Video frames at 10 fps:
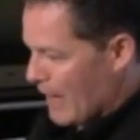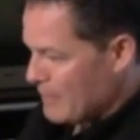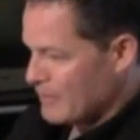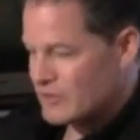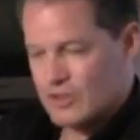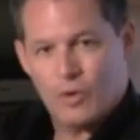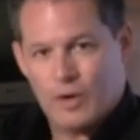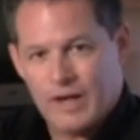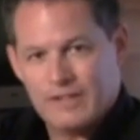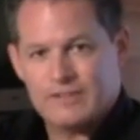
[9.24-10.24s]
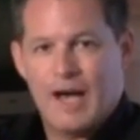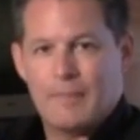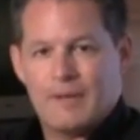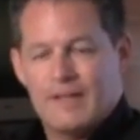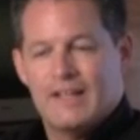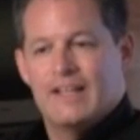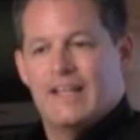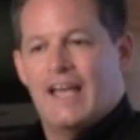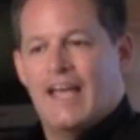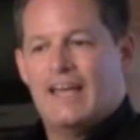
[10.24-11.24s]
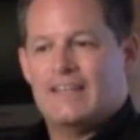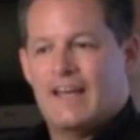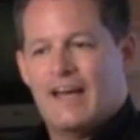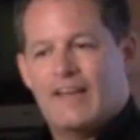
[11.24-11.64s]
top, this is a Corian top, and